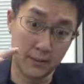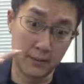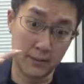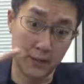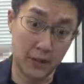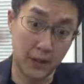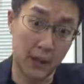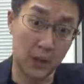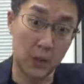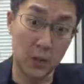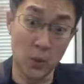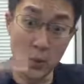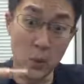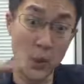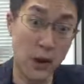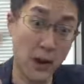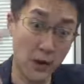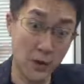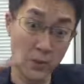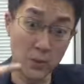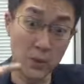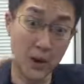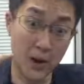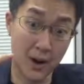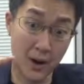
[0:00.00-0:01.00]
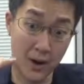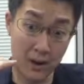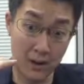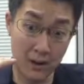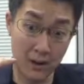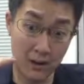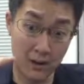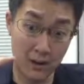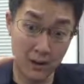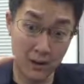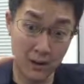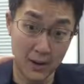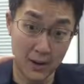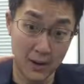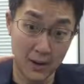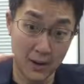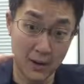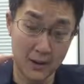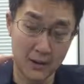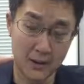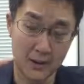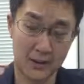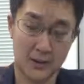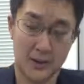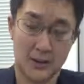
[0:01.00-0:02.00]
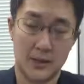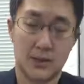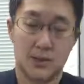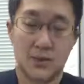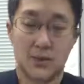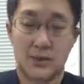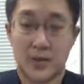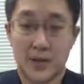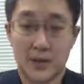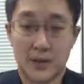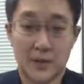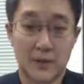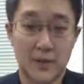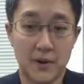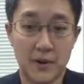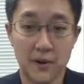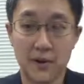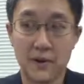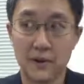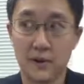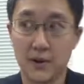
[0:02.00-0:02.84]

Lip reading: they know where you are? See, so that's very,